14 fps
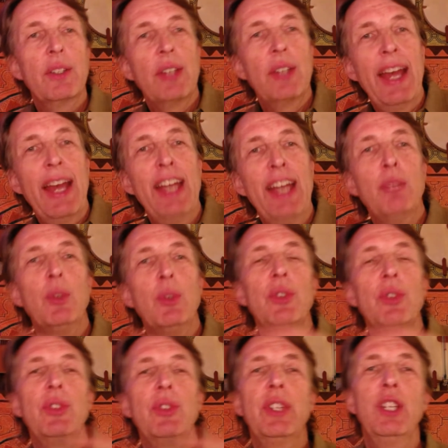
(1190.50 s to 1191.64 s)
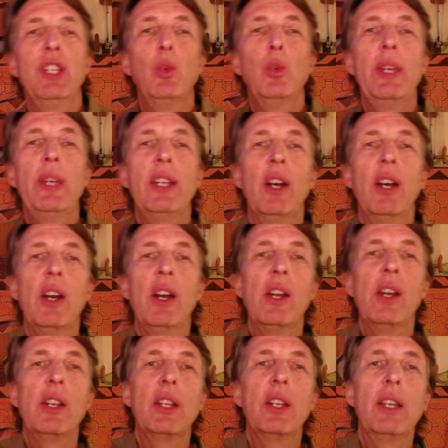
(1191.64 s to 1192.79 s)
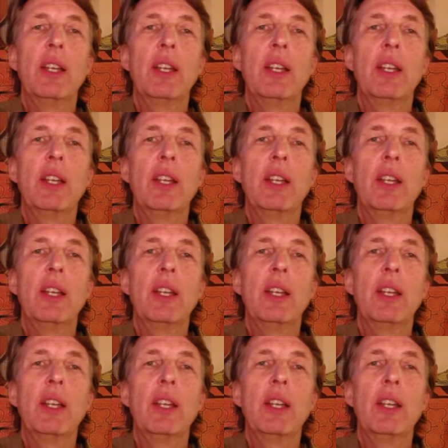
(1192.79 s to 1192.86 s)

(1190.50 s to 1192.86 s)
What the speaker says: animals, in a way, are